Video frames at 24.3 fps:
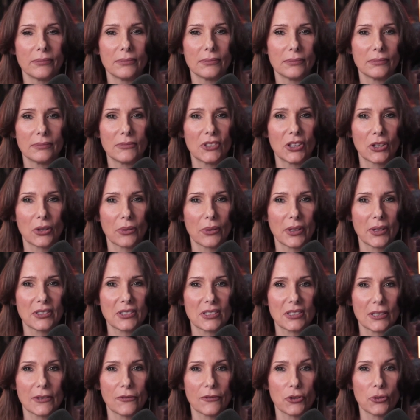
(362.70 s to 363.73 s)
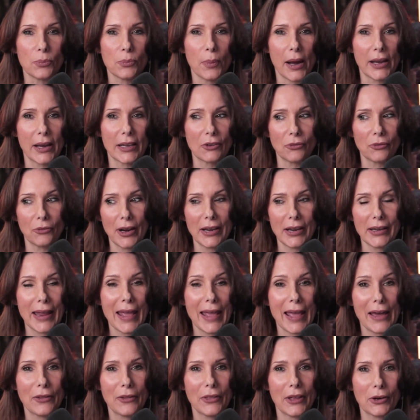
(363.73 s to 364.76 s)
you know, that's if you buy it right
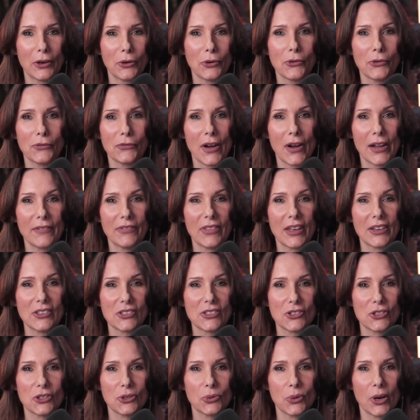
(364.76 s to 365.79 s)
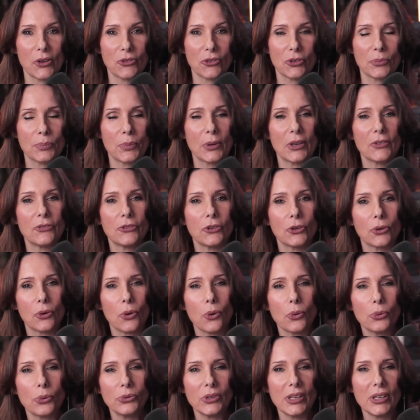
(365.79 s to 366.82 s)
now, that whole five thousand two hundred. But if you're
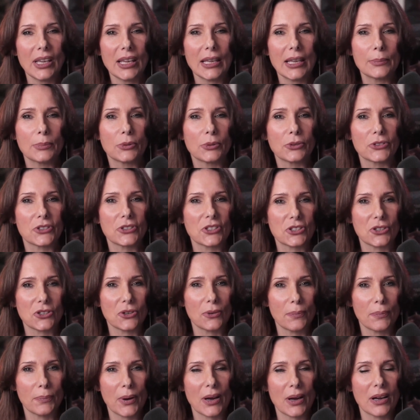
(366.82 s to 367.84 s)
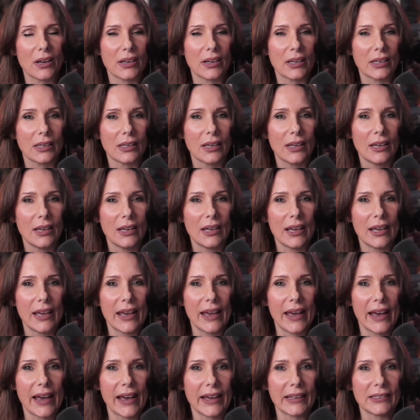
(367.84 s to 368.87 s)
only able to start buying
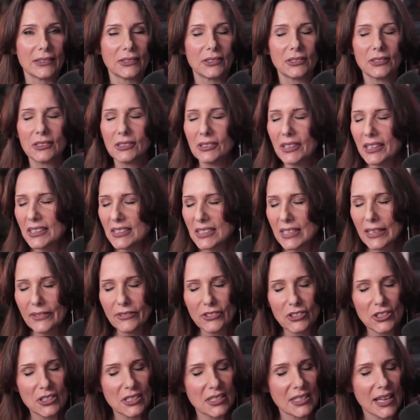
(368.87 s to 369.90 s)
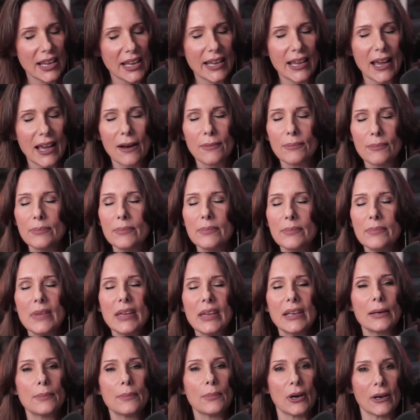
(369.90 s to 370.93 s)
at, let's even just say a
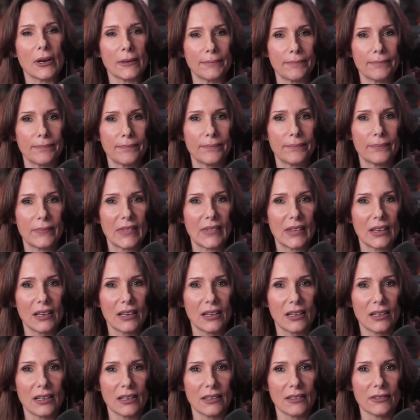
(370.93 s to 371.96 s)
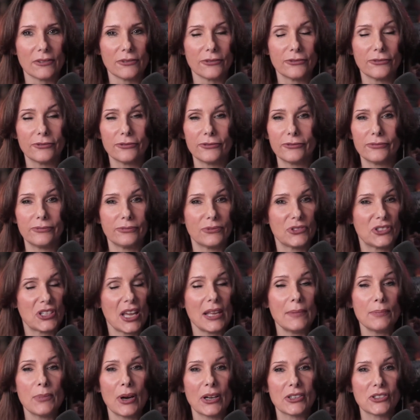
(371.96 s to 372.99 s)
minimum of
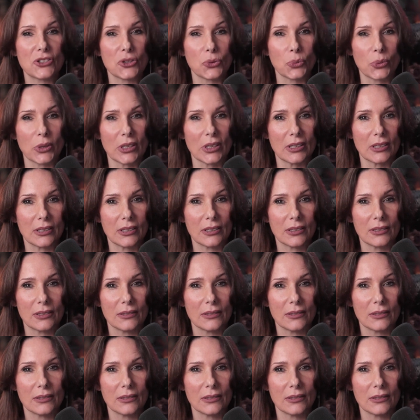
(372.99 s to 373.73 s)
ten bucks a week,